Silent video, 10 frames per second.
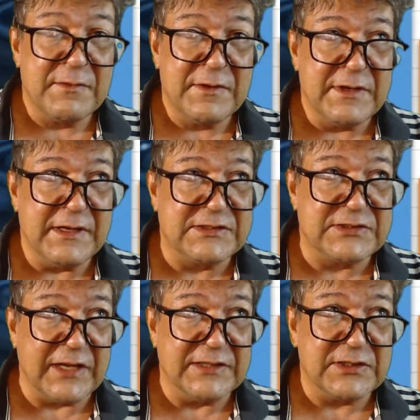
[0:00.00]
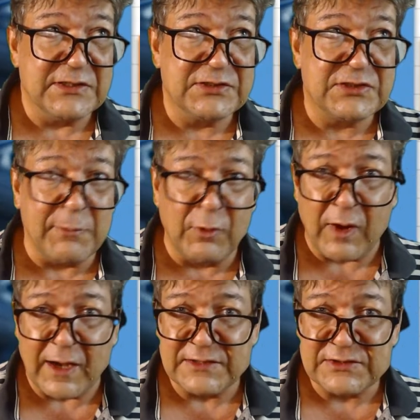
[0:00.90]
It says
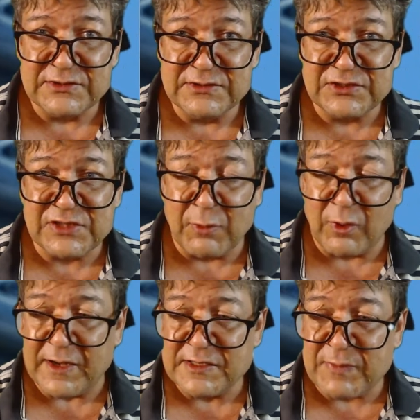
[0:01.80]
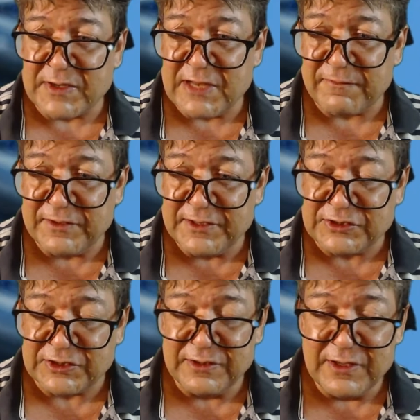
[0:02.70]
summarize. Summarize, by
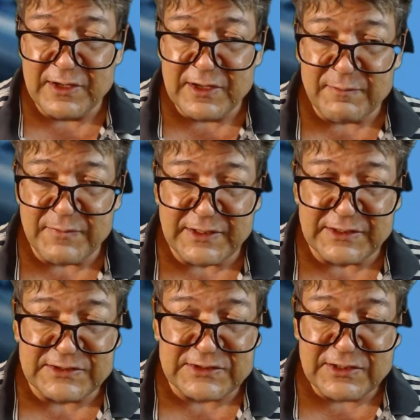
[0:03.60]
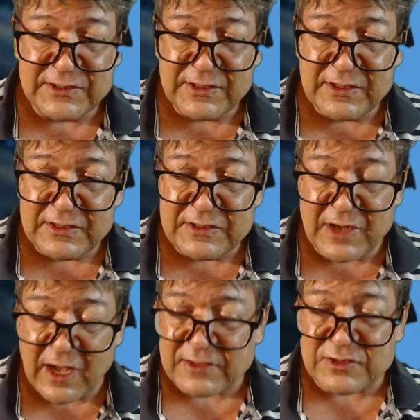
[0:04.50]
definition, means
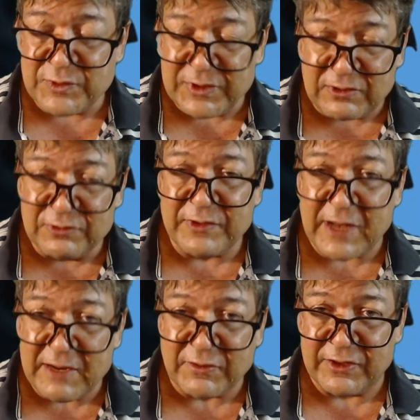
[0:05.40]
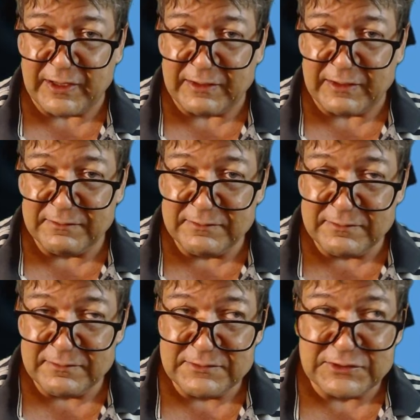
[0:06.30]
not to include everything,
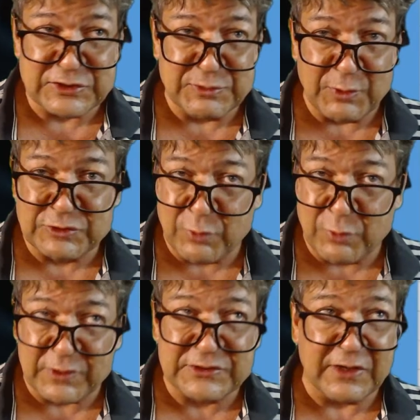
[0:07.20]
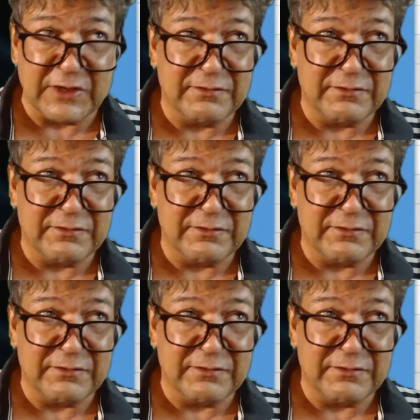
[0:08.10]
just the most important stuff.